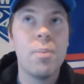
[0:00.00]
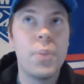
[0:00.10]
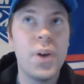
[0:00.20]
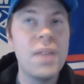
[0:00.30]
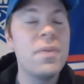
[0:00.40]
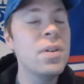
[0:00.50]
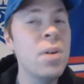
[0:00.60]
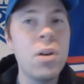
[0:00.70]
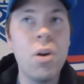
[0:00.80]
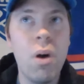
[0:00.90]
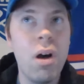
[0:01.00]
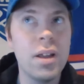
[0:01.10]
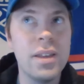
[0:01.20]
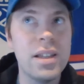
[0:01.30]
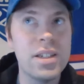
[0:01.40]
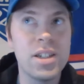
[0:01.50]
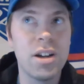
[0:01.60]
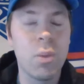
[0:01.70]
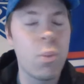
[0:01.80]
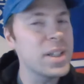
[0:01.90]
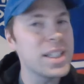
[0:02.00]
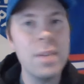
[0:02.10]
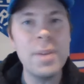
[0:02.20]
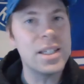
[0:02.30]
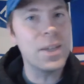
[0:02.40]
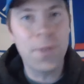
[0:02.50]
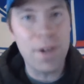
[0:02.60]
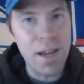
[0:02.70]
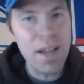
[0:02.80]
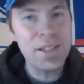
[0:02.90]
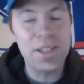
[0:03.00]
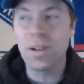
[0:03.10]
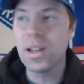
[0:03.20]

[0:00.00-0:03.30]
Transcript: But if you don't go all in this year, what's going to be different next year?